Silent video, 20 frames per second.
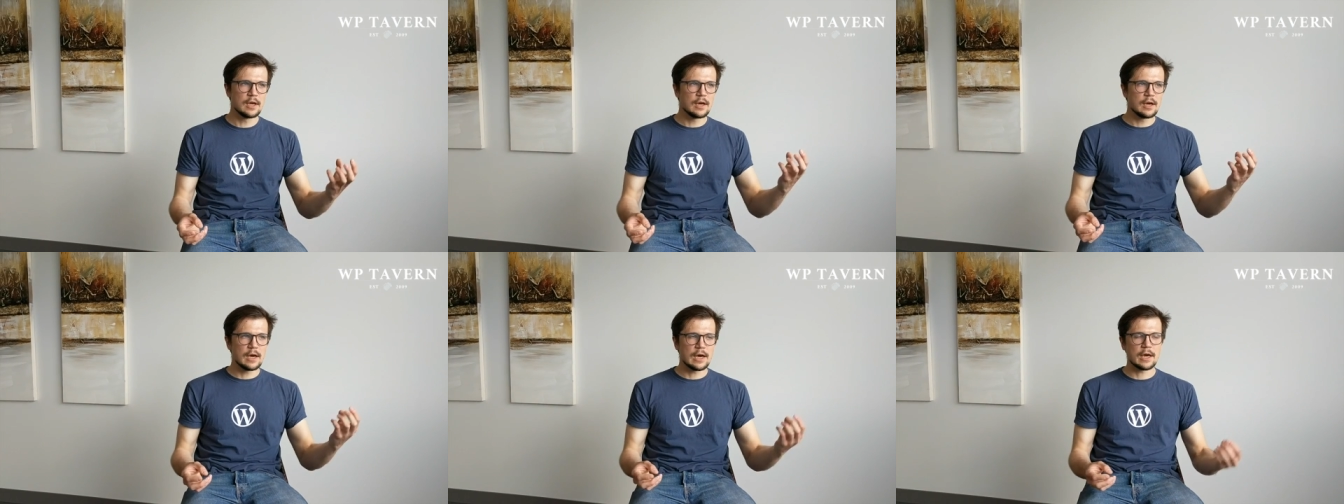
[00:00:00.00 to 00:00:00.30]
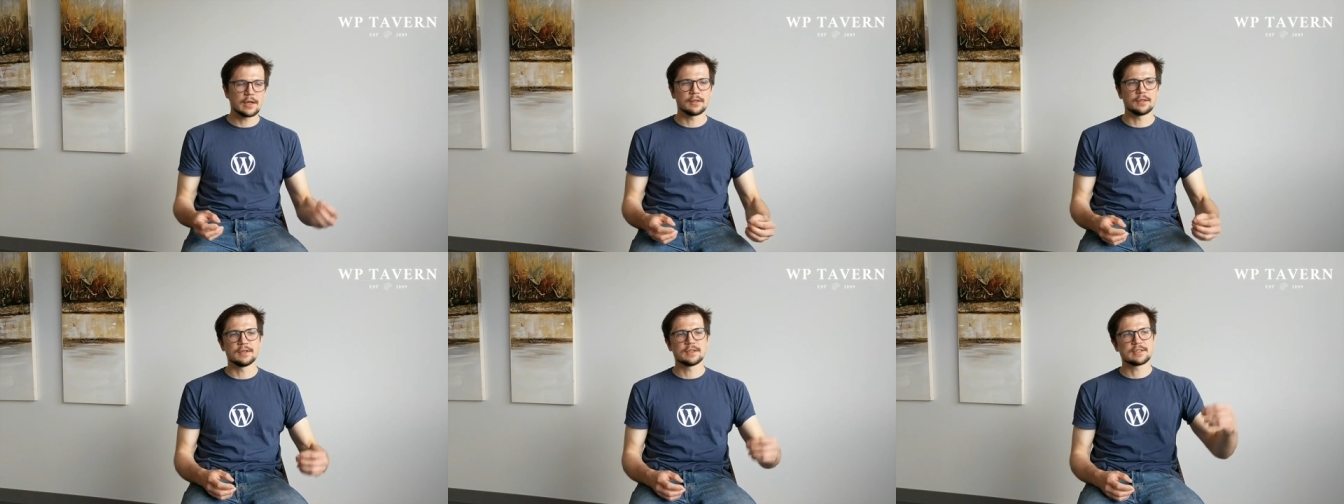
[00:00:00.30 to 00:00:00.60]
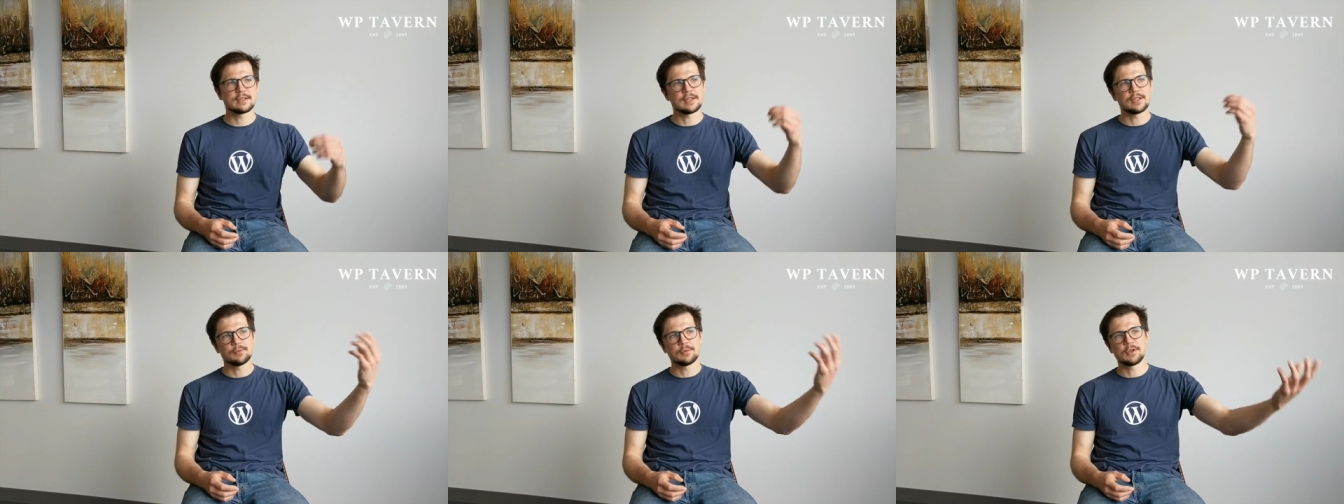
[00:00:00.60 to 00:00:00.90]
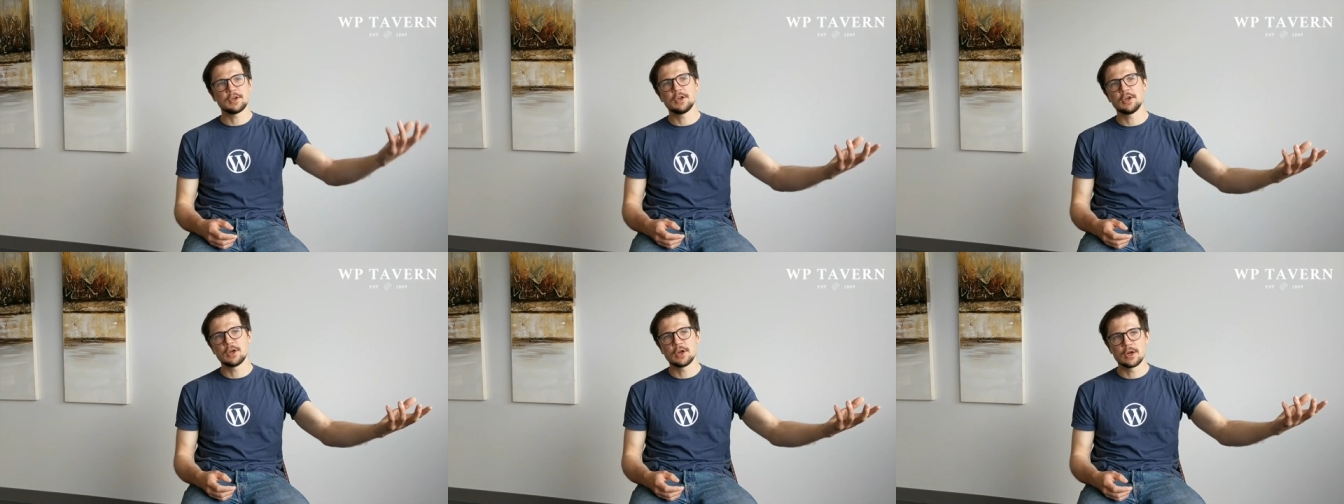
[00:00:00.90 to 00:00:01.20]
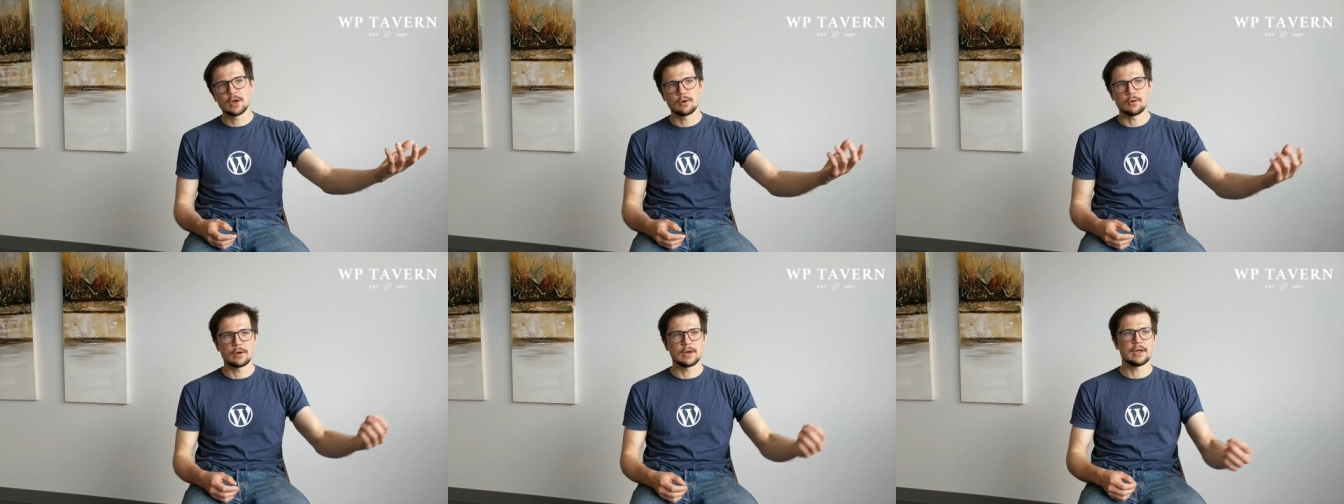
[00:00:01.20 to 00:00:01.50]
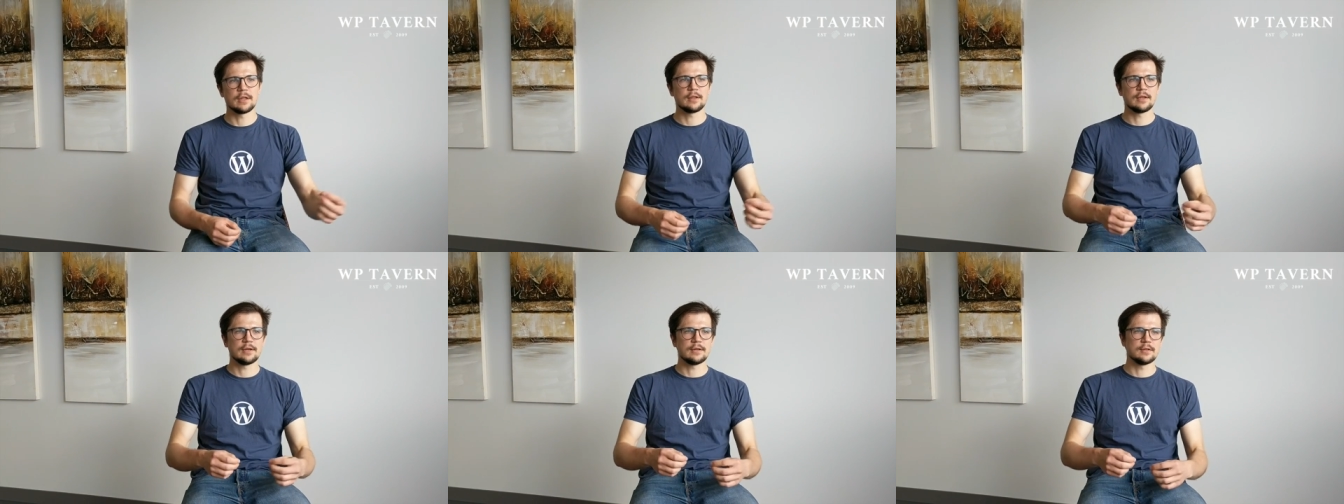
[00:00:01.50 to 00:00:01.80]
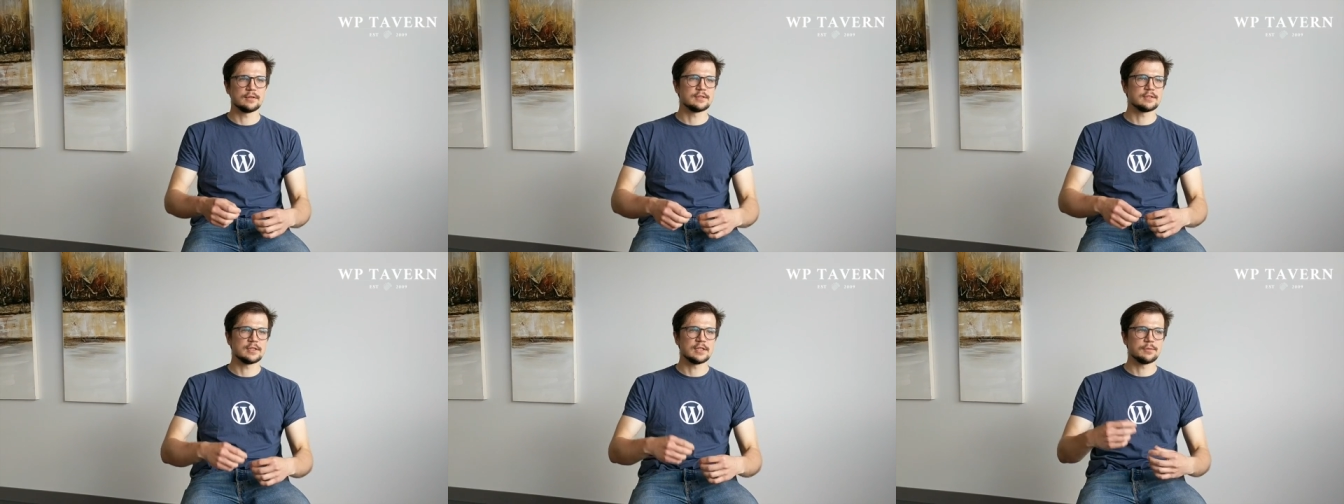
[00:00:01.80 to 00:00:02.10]
add this element here or add
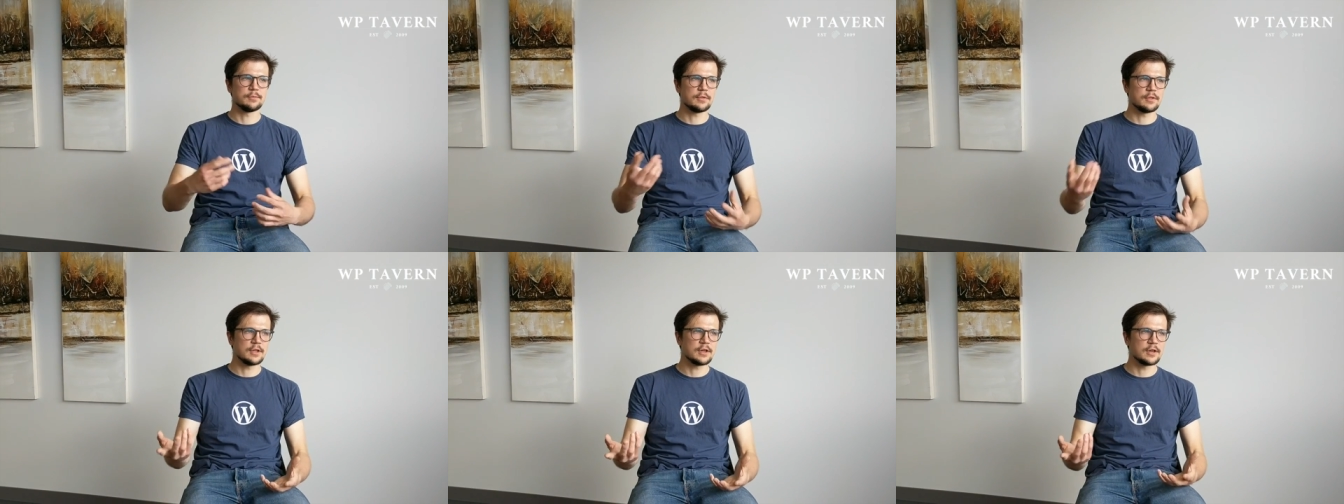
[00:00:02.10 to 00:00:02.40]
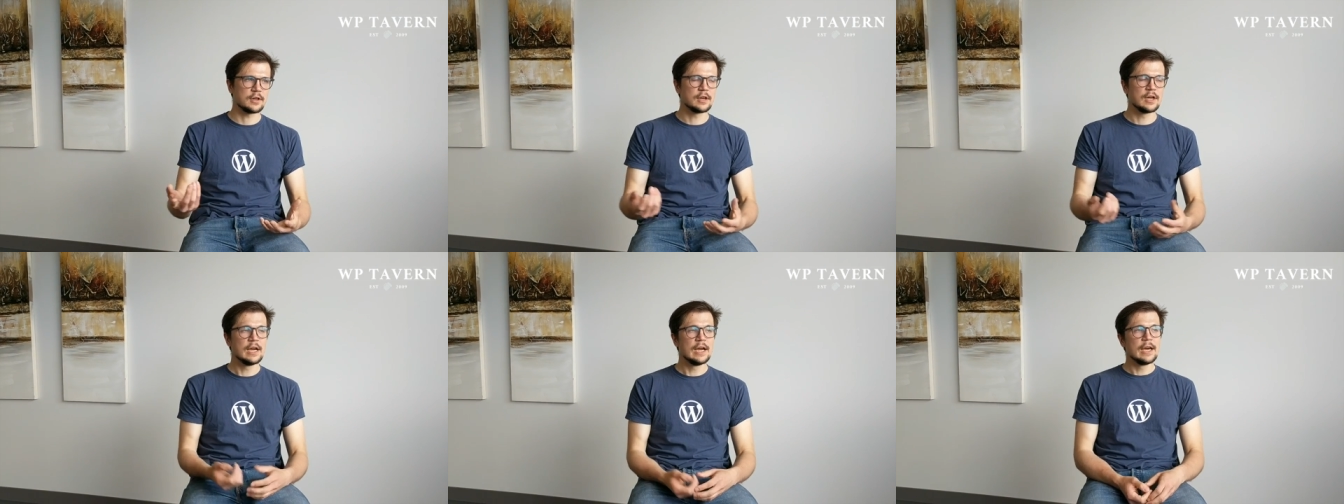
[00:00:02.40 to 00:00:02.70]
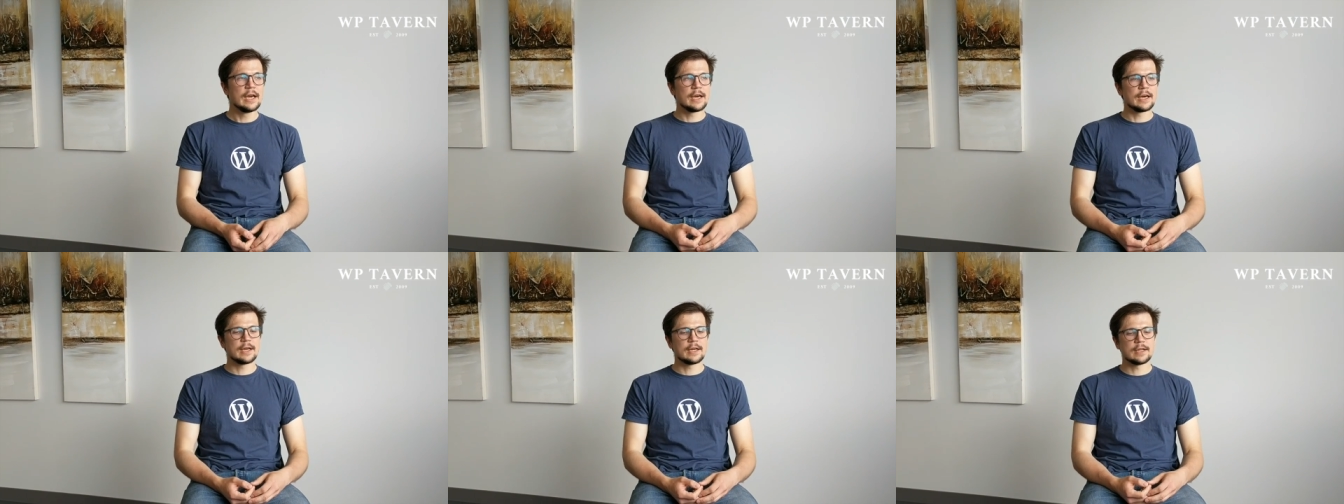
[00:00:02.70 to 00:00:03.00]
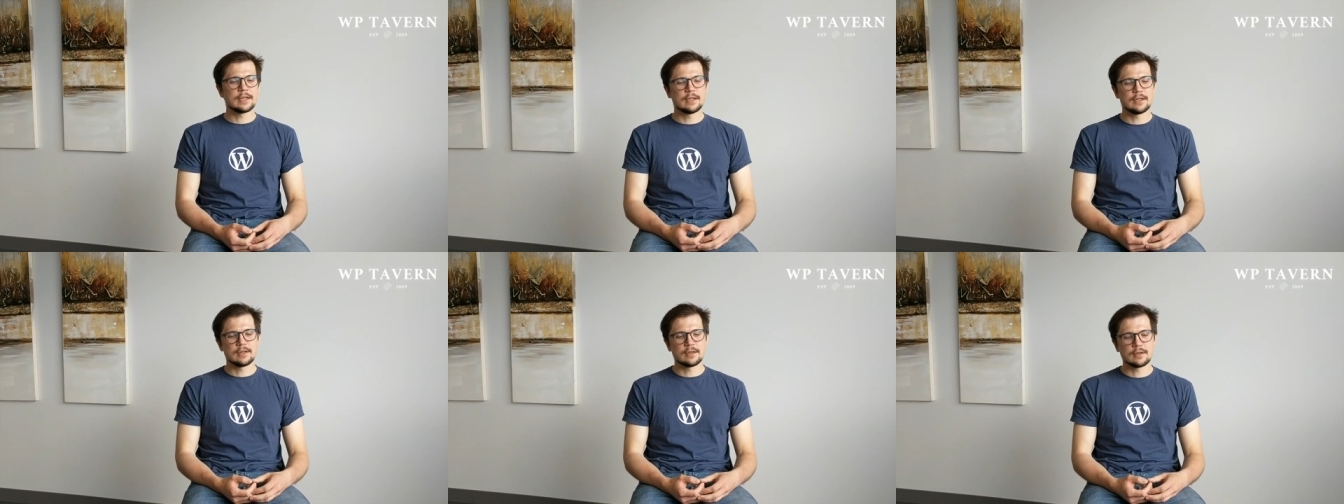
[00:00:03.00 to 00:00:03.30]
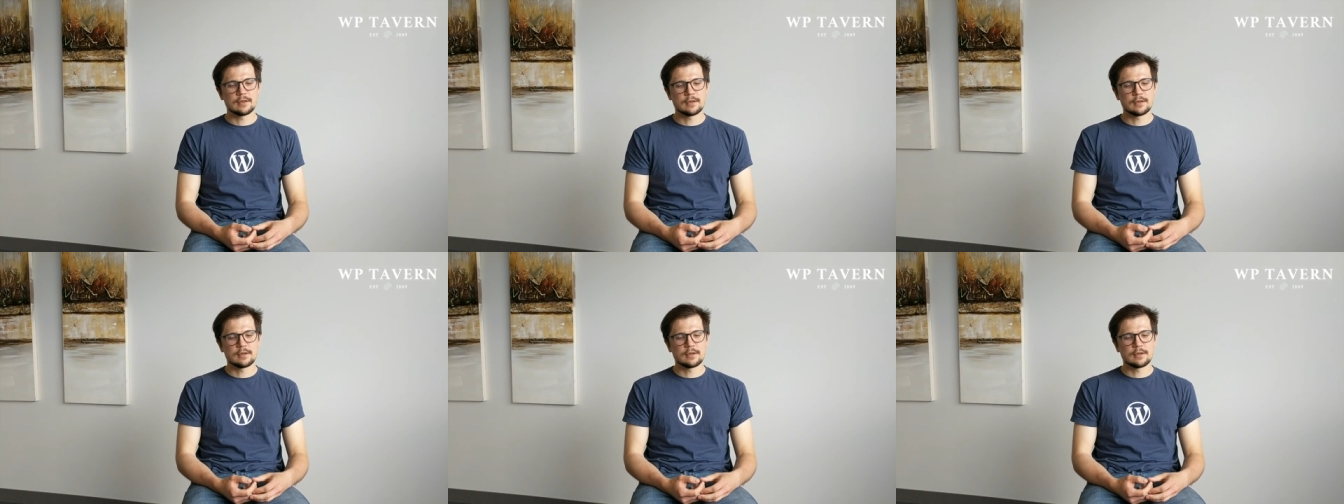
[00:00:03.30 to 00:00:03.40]
this element there. And